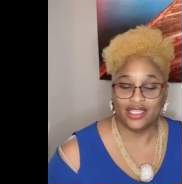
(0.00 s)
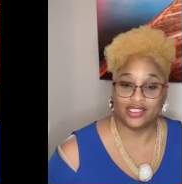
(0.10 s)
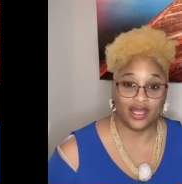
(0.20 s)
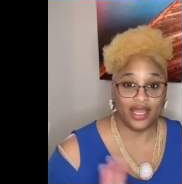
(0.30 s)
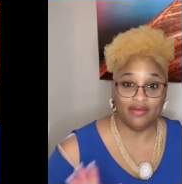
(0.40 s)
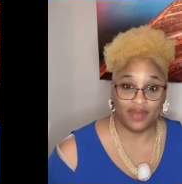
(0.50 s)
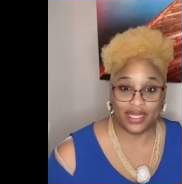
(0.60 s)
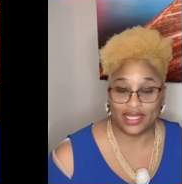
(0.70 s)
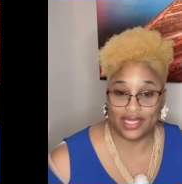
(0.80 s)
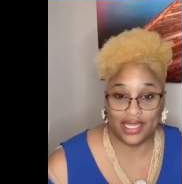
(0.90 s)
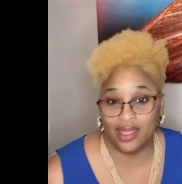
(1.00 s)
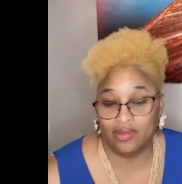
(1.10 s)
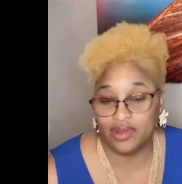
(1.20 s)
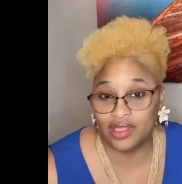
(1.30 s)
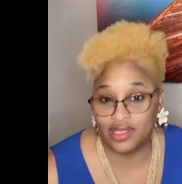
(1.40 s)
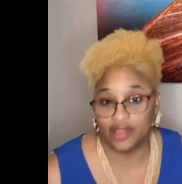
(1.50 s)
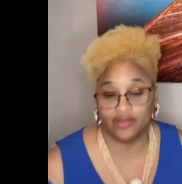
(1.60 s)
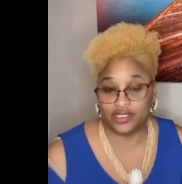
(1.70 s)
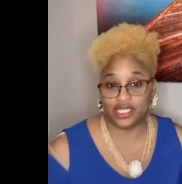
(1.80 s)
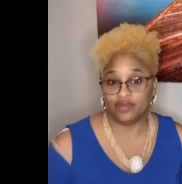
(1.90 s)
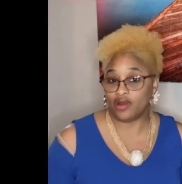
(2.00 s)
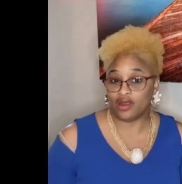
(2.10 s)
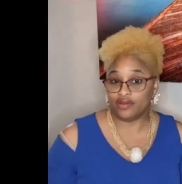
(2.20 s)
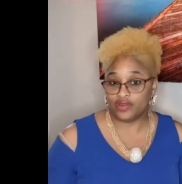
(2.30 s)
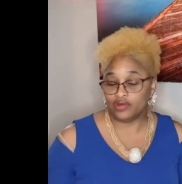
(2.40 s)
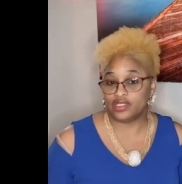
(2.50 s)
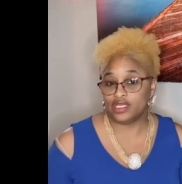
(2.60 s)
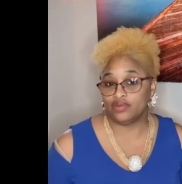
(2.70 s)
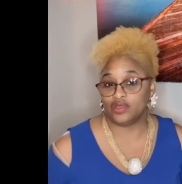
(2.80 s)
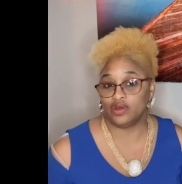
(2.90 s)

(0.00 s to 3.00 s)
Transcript: So, I'm back again with another tip or a few tips